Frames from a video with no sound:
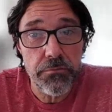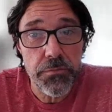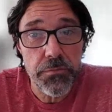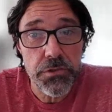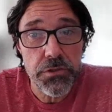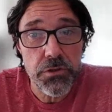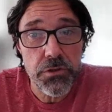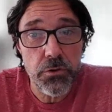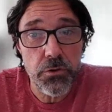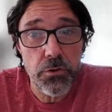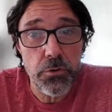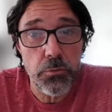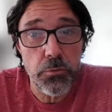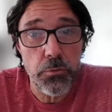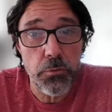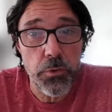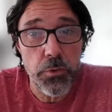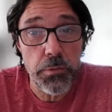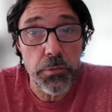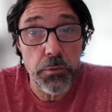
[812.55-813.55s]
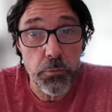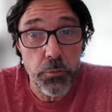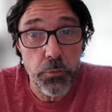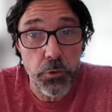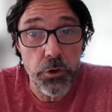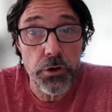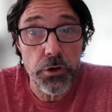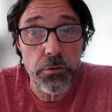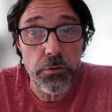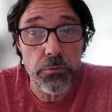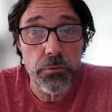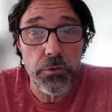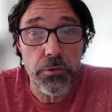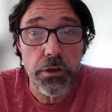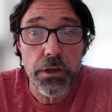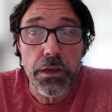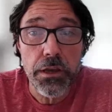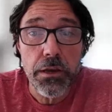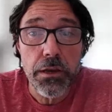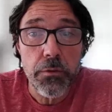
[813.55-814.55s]
So we've been working
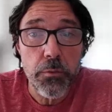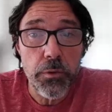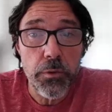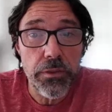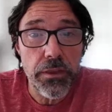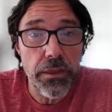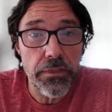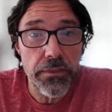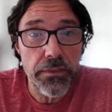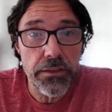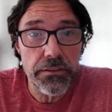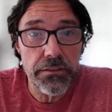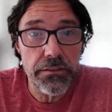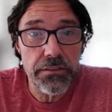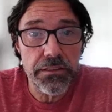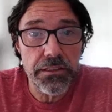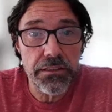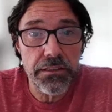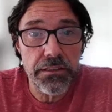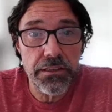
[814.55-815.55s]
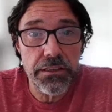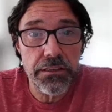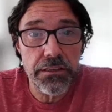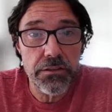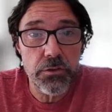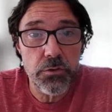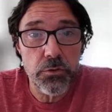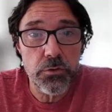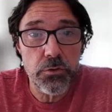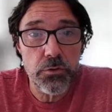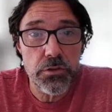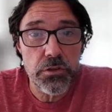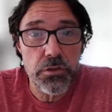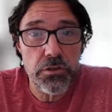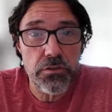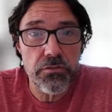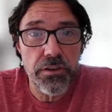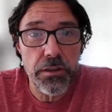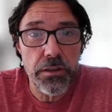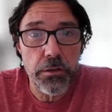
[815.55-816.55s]
with NDD to
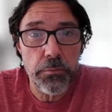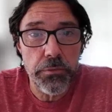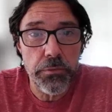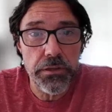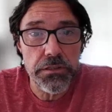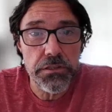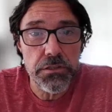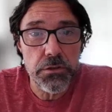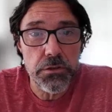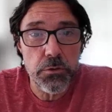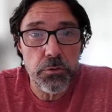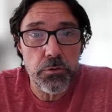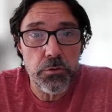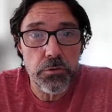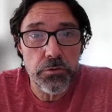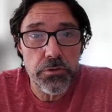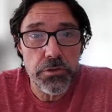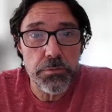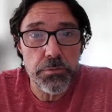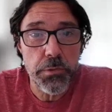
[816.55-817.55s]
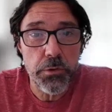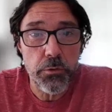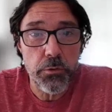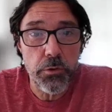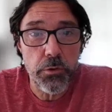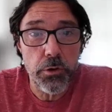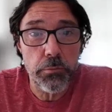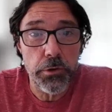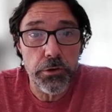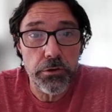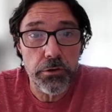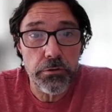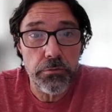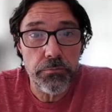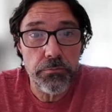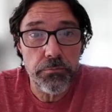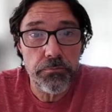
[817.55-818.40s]
develop this new spirometer.